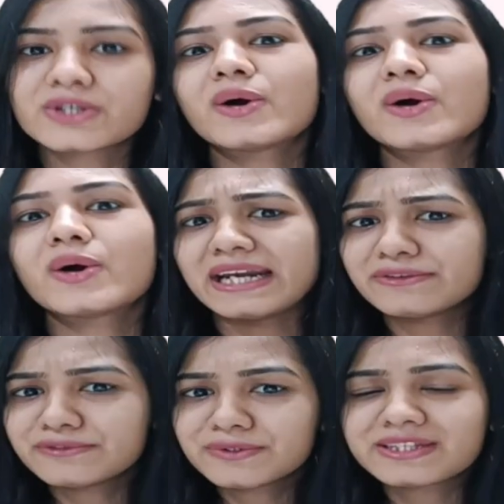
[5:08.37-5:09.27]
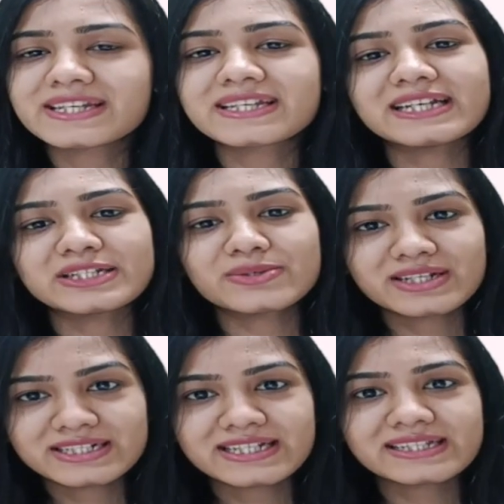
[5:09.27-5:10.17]
and if you think that you can
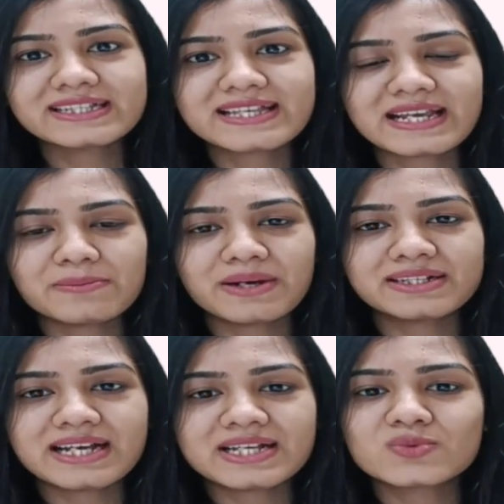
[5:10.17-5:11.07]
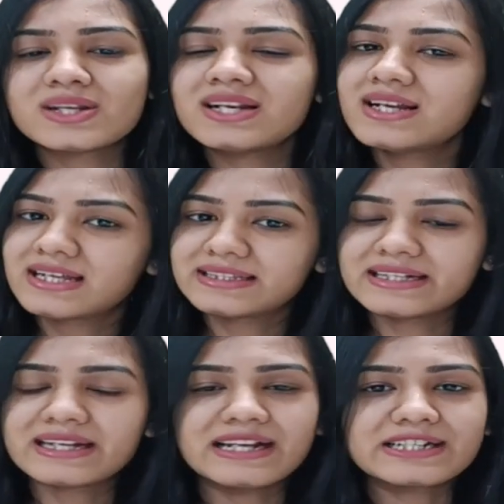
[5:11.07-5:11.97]
take the second part as well, then
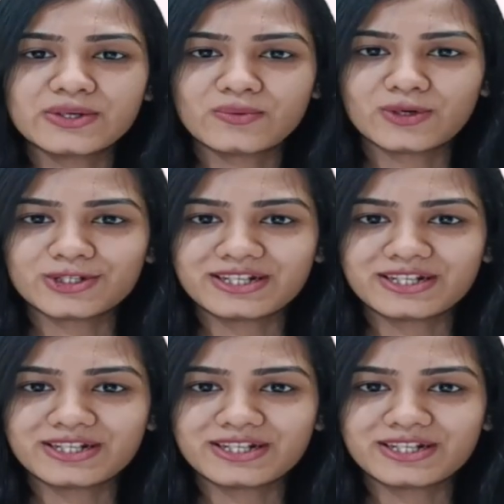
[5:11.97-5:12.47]
continue watching.